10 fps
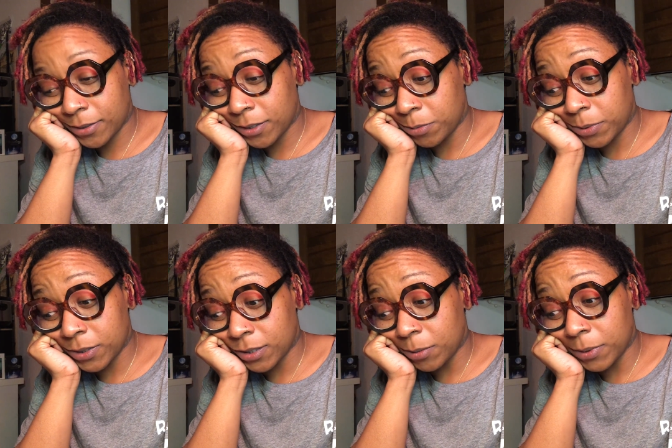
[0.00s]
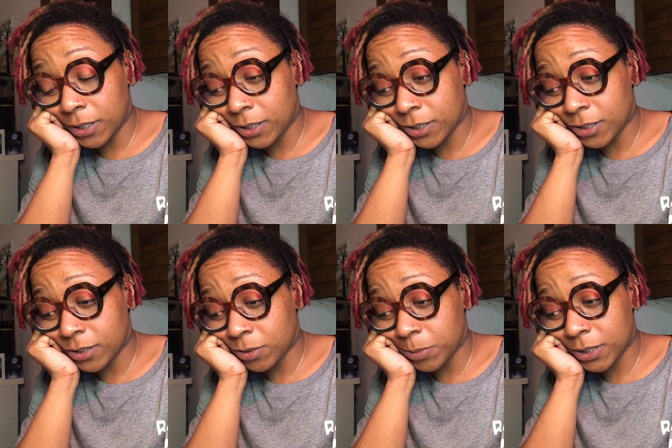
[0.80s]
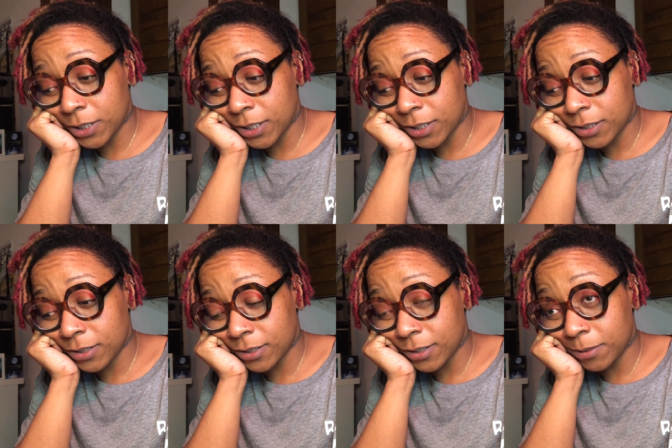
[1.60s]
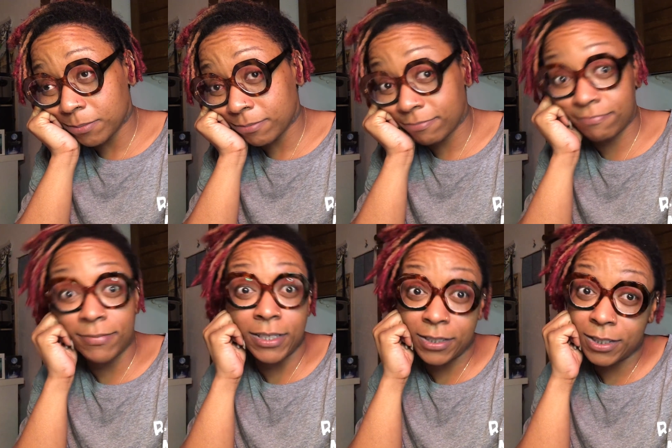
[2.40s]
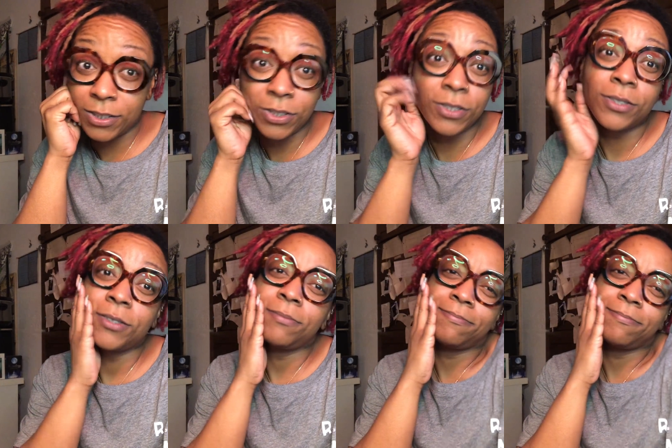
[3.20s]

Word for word: could be some unintentional mistakes, some intentional.